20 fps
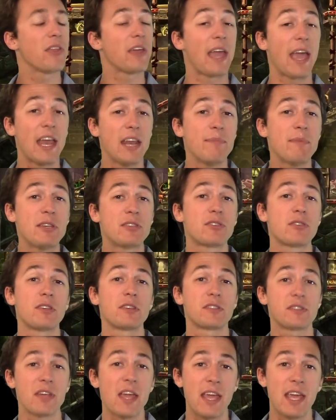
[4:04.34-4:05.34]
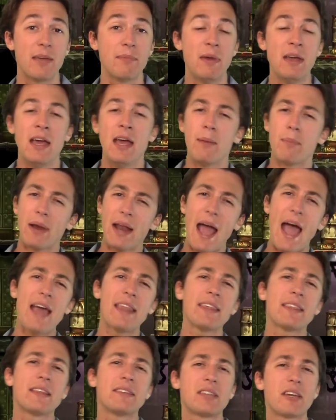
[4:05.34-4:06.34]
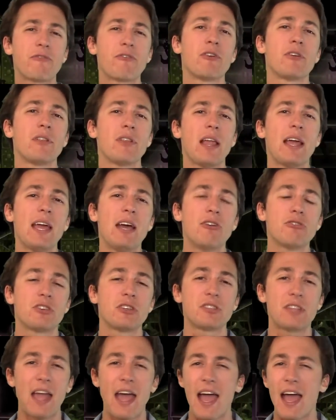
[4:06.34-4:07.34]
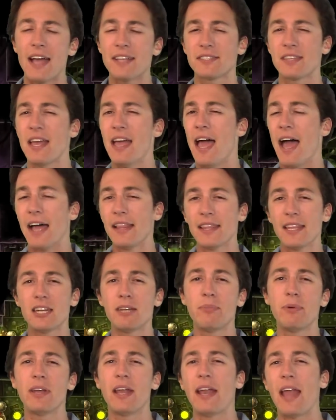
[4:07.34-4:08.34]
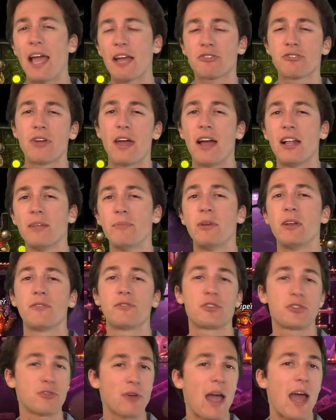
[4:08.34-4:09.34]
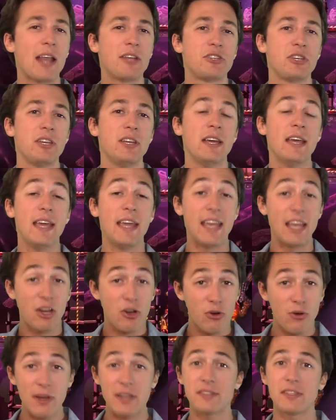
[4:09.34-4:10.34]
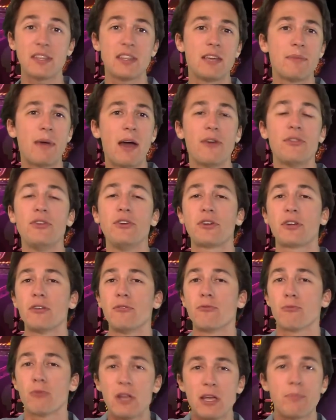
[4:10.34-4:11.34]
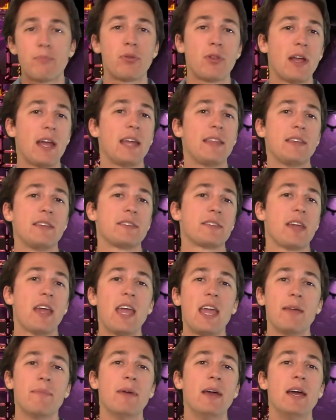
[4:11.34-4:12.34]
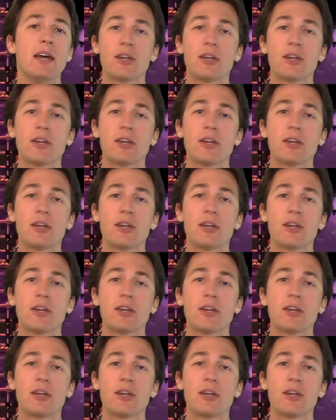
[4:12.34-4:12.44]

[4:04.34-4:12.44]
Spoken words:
the enemies are the same, but adding the different layout just adds a little bit an extra element of strategy, increasing the amount that you can replay this game.